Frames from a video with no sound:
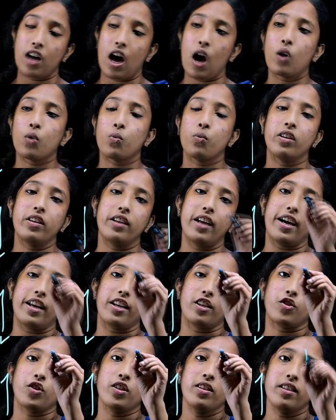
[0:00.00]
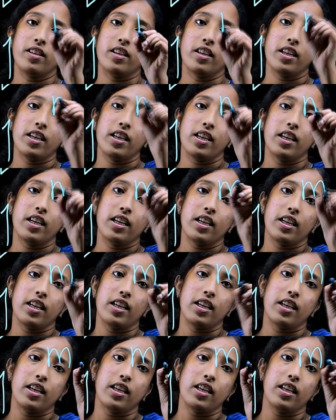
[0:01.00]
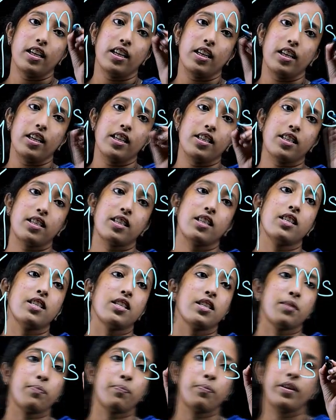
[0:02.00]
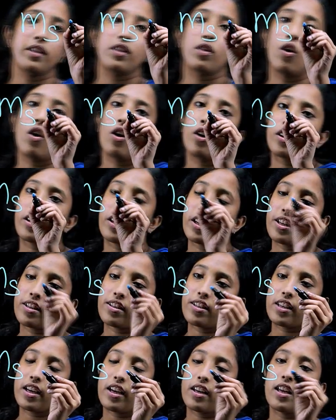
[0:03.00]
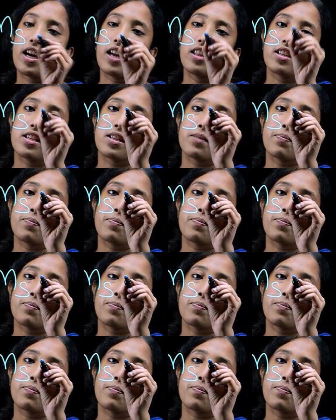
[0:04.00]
downward direction, its spin, or it can say that the